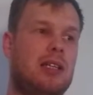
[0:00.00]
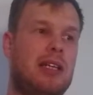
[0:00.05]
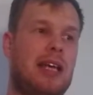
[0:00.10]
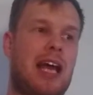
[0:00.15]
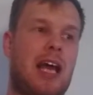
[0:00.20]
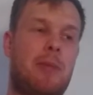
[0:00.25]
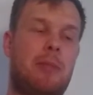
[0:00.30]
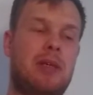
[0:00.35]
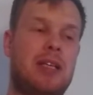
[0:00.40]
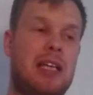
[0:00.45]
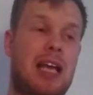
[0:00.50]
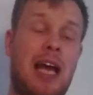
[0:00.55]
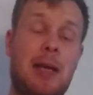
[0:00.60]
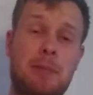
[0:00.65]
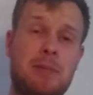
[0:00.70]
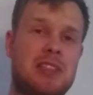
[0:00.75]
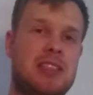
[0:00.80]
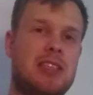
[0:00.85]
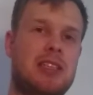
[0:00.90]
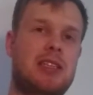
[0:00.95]
RB
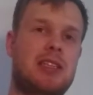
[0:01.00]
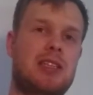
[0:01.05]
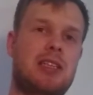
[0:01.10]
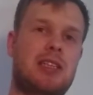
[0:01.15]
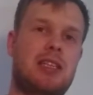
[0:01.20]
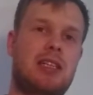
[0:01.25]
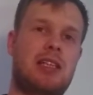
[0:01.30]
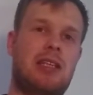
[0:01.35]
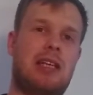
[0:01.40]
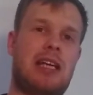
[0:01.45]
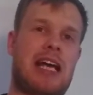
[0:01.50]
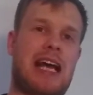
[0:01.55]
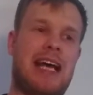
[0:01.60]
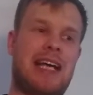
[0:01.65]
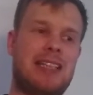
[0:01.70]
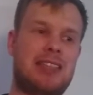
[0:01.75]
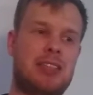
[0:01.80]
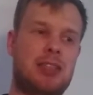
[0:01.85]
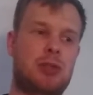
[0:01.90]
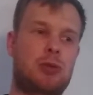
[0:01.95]
Leipzig
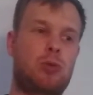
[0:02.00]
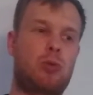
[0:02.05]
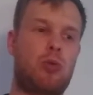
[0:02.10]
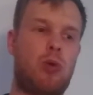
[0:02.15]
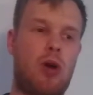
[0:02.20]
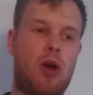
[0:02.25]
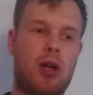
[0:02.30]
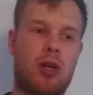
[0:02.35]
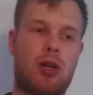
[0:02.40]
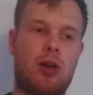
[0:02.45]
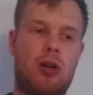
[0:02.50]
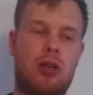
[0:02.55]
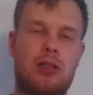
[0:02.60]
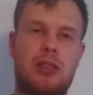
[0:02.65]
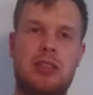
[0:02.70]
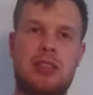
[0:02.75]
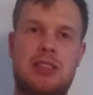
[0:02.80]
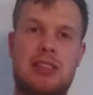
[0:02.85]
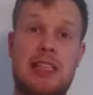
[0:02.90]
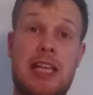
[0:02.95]
has to work on
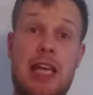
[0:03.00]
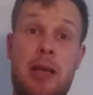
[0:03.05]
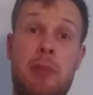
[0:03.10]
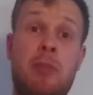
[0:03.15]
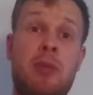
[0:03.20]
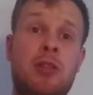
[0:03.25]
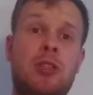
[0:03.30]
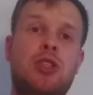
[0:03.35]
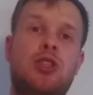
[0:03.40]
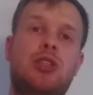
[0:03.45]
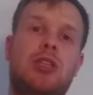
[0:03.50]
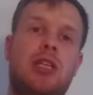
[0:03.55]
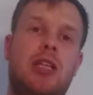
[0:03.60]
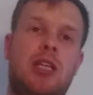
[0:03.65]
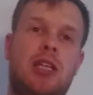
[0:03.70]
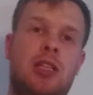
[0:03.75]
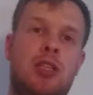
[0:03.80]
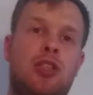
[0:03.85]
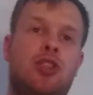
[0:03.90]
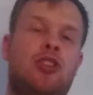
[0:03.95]
its image
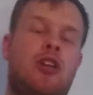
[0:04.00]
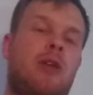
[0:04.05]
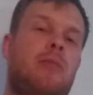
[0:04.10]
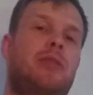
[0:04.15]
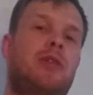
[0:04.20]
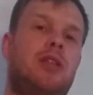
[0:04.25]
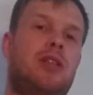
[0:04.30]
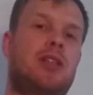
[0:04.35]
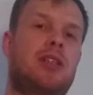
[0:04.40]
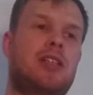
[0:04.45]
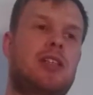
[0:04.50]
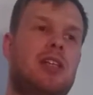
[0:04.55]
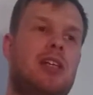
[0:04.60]
in Germany,